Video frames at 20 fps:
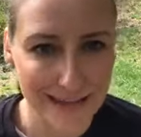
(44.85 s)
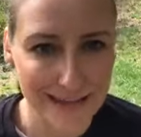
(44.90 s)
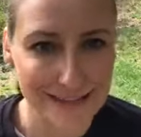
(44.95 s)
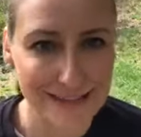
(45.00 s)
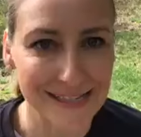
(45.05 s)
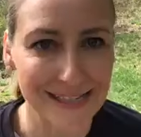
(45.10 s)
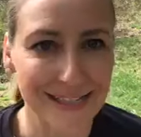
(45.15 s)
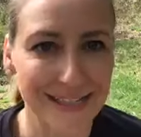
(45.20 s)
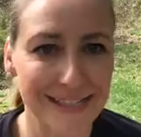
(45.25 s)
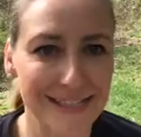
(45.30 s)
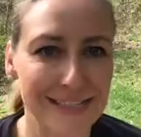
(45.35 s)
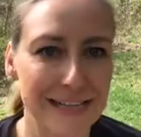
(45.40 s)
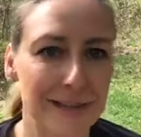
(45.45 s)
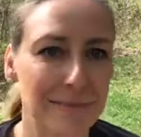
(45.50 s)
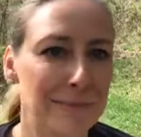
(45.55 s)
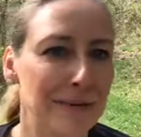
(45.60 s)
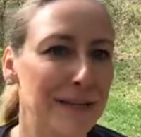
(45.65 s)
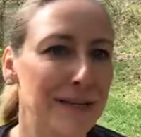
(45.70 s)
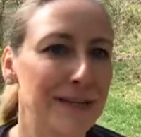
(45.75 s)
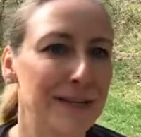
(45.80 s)
isn't going to take
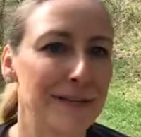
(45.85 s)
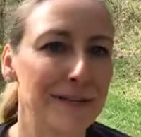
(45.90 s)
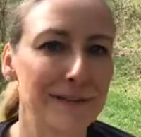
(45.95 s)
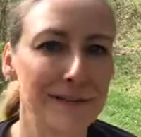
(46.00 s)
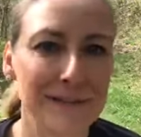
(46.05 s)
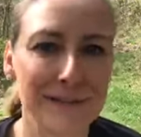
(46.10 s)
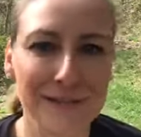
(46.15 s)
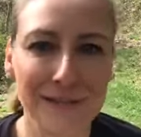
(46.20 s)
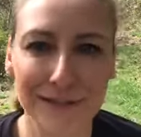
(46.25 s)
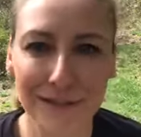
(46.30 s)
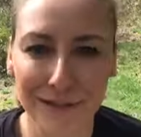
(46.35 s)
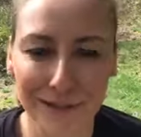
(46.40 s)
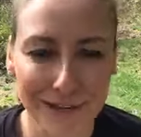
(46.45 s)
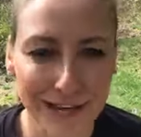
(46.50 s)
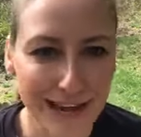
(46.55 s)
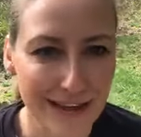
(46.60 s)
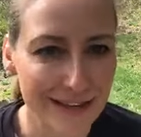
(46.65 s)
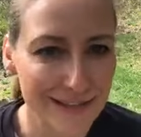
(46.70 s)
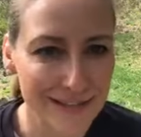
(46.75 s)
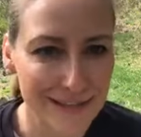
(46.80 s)
me years to learn how to